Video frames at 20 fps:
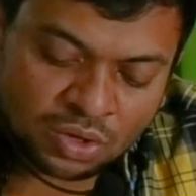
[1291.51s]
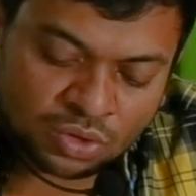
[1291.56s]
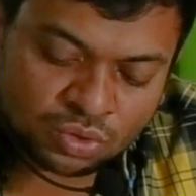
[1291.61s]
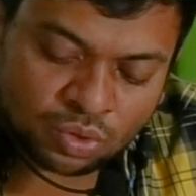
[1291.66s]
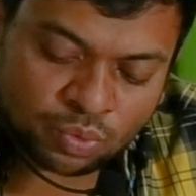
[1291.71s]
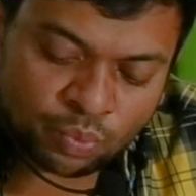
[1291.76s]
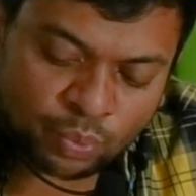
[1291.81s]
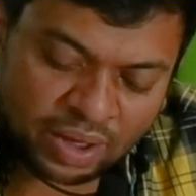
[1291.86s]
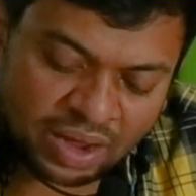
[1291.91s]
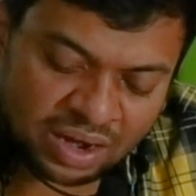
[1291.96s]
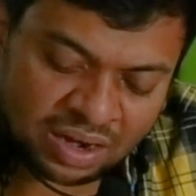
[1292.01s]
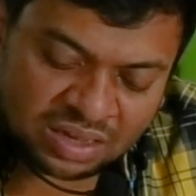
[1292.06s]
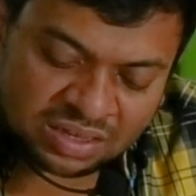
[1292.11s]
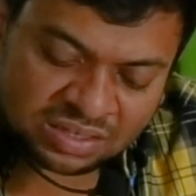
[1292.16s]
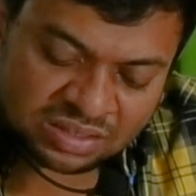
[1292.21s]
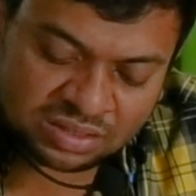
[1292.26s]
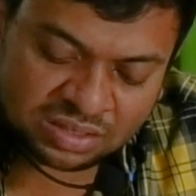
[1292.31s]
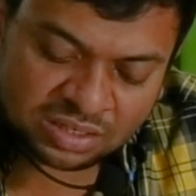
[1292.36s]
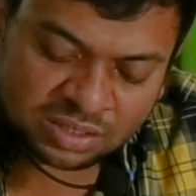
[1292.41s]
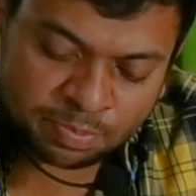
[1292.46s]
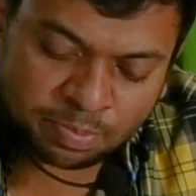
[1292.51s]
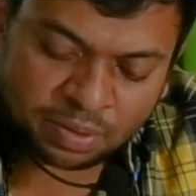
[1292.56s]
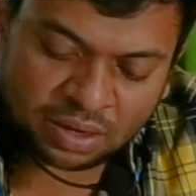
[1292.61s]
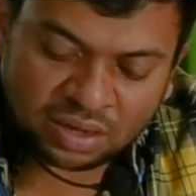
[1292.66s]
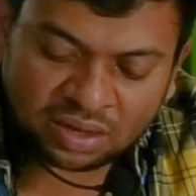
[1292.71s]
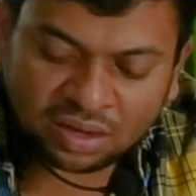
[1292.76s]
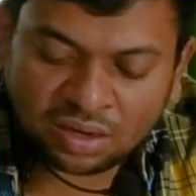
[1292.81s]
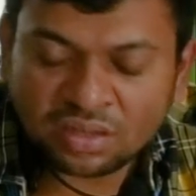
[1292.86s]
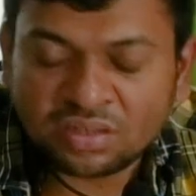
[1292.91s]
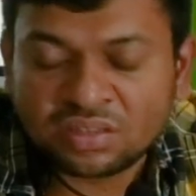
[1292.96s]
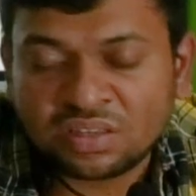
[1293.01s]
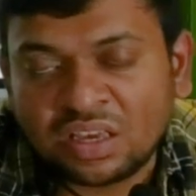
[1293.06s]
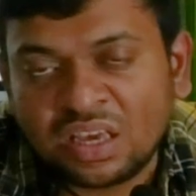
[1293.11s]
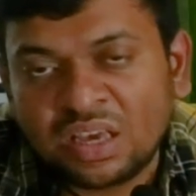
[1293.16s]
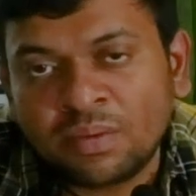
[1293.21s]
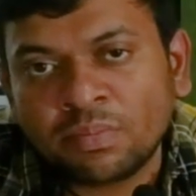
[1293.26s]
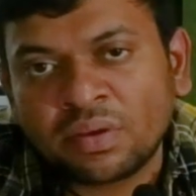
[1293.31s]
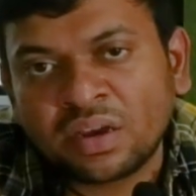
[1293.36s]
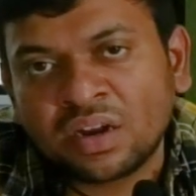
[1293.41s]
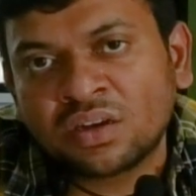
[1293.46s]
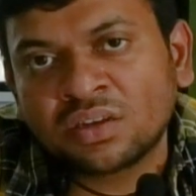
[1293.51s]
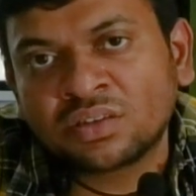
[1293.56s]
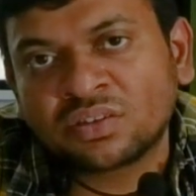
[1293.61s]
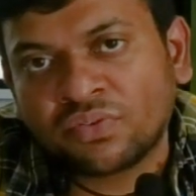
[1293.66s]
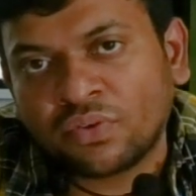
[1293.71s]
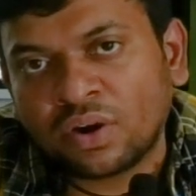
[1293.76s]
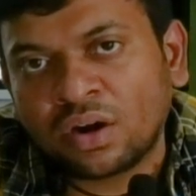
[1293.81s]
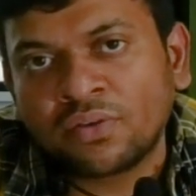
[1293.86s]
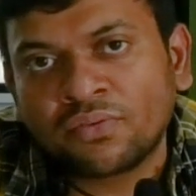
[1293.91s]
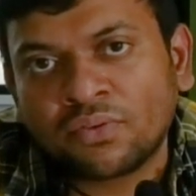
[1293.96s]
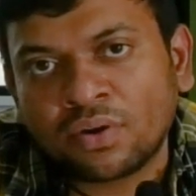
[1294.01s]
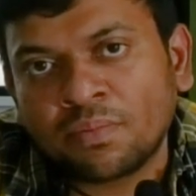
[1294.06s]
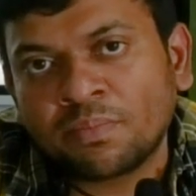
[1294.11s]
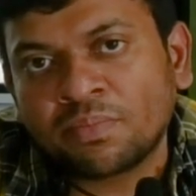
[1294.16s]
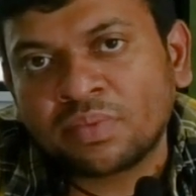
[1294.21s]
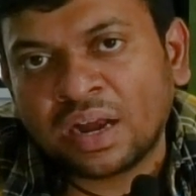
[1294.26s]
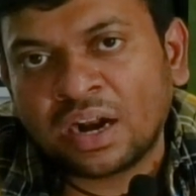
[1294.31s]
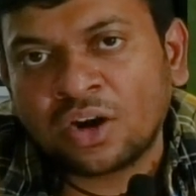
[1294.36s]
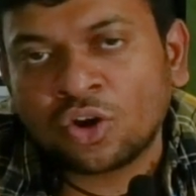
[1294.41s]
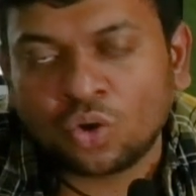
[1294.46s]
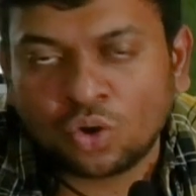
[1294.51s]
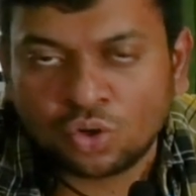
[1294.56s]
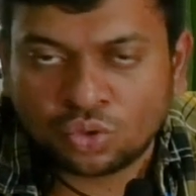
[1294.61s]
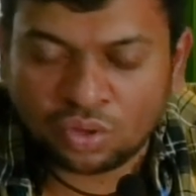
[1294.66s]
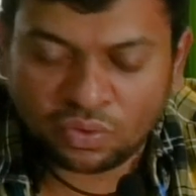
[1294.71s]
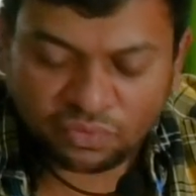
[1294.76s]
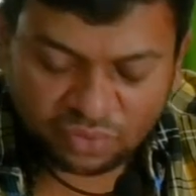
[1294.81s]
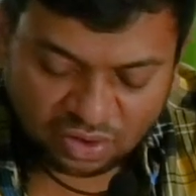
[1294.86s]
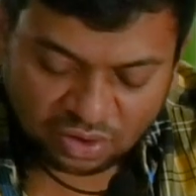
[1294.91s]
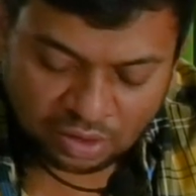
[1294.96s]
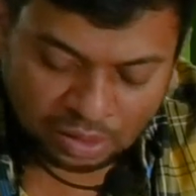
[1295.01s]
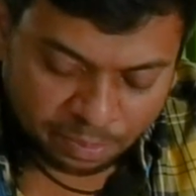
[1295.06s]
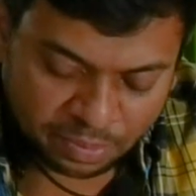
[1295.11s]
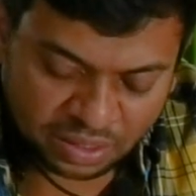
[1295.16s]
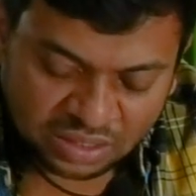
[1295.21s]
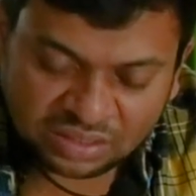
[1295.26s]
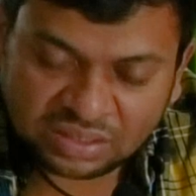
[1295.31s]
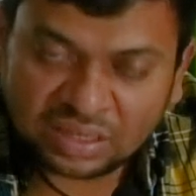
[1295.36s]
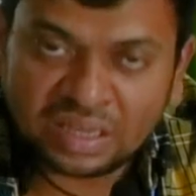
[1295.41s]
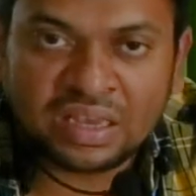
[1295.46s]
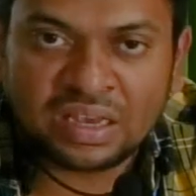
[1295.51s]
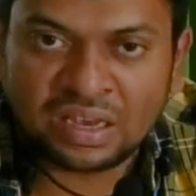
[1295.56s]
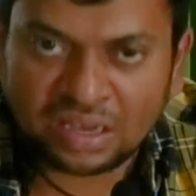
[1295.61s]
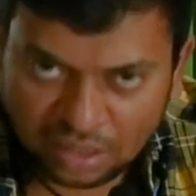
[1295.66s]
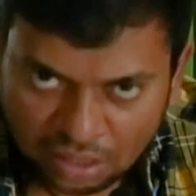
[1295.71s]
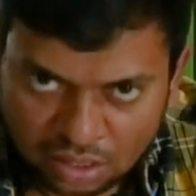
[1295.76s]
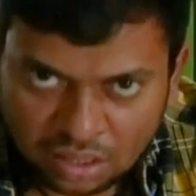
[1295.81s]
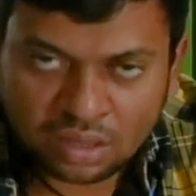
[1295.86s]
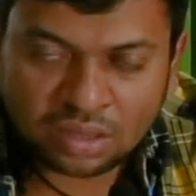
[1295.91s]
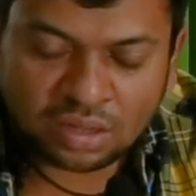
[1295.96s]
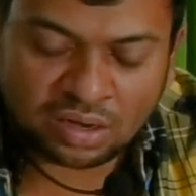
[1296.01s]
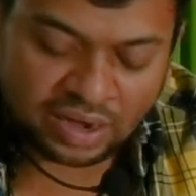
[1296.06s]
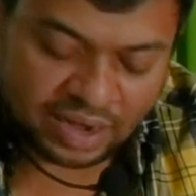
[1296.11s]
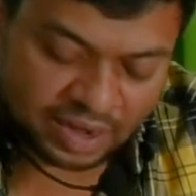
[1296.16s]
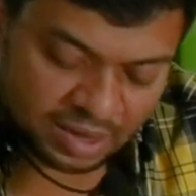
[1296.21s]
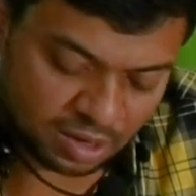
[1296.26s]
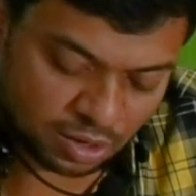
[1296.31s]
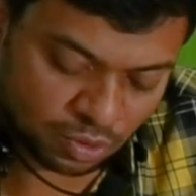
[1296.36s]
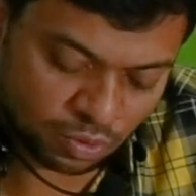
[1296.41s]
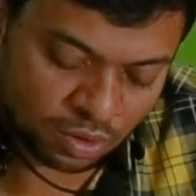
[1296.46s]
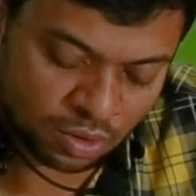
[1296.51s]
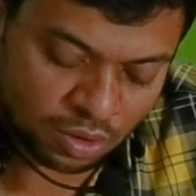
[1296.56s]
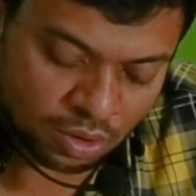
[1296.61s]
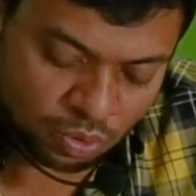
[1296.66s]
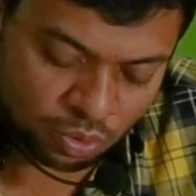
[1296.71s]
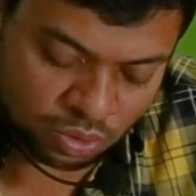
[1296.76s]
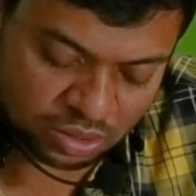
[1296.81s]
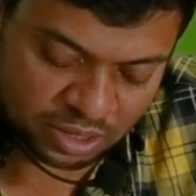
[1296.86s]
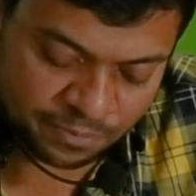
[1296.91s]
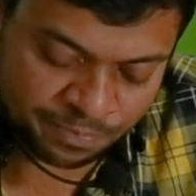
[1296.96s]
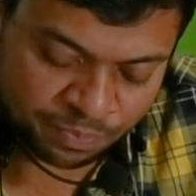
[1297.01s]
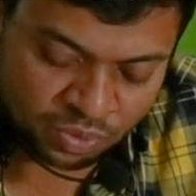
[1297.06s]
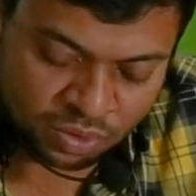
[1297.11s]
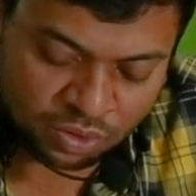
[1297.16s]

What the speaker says: So where does this particular scheme get its fund from? That also we will be seeing right now. Okay.